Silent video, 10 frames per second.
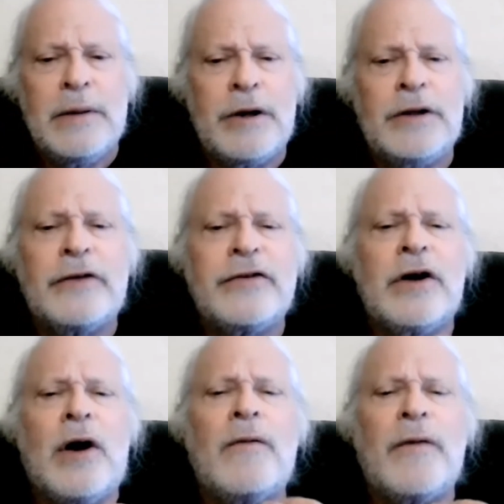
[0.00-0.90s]
but it
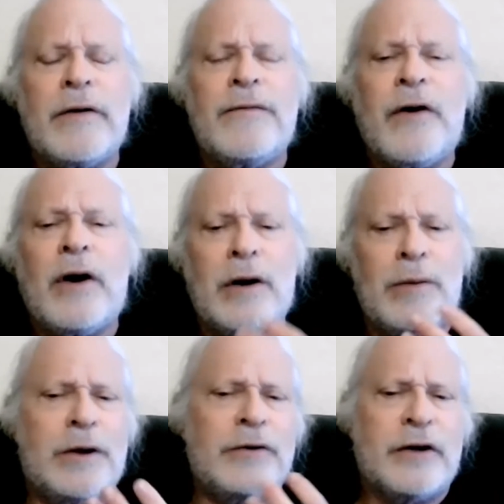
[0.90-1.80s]
doesn't go very far. It
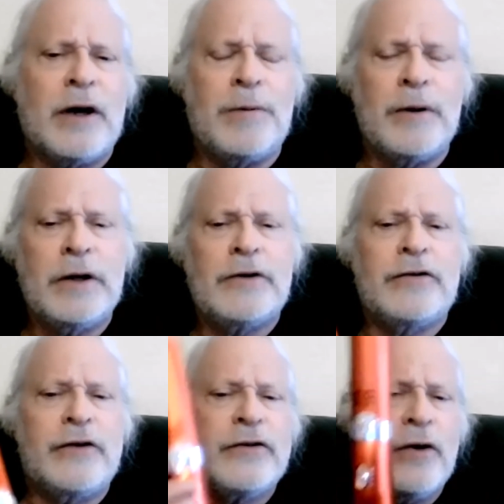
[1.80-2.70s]
only goes a couple
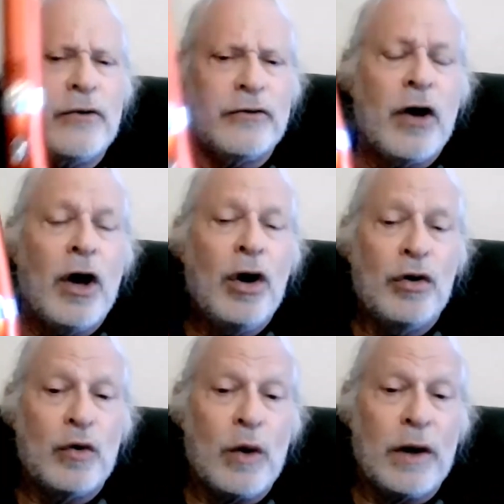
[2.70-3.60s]
inches. This goes
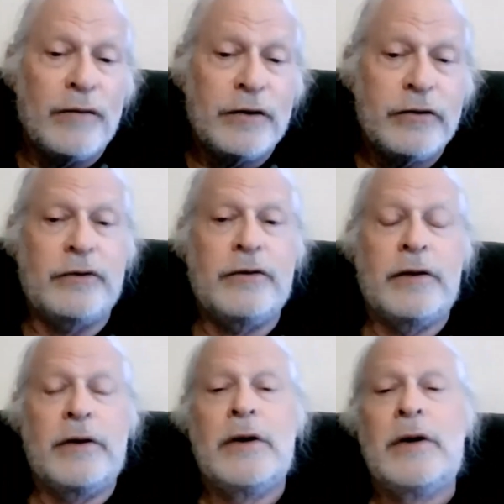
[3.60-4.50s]
12 inches,
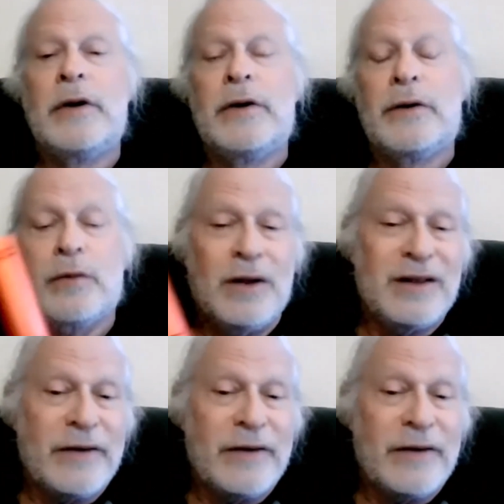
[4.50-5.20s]
well,